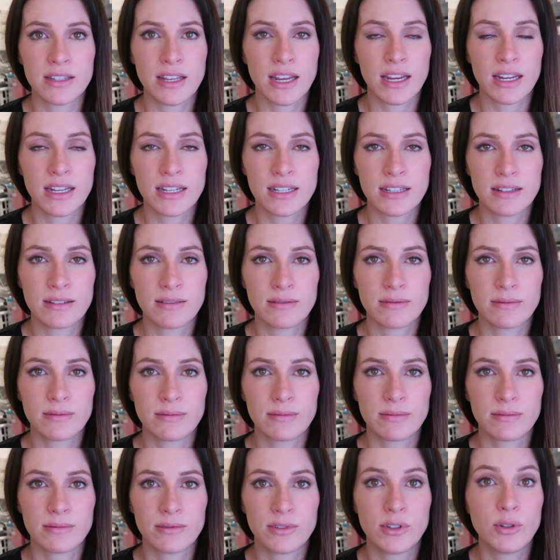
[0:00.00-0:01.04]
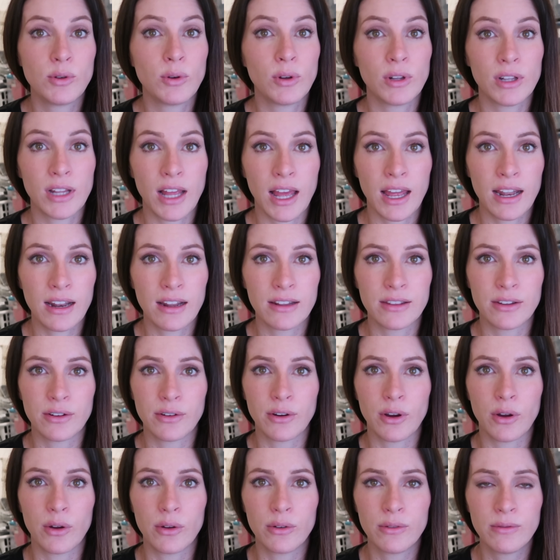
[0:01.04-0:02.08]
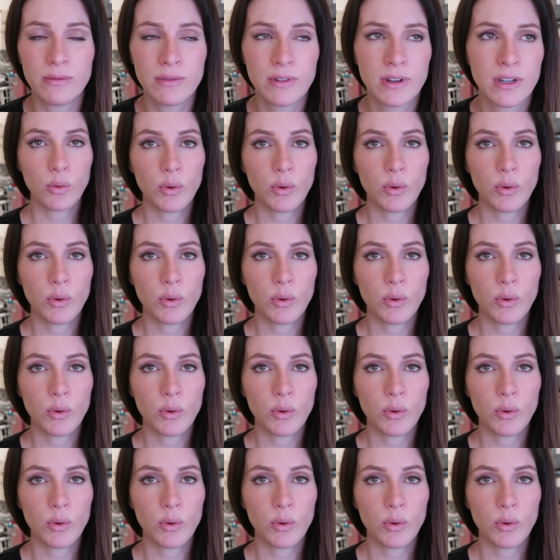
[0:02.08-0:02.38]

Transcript: They can do a lot on their own.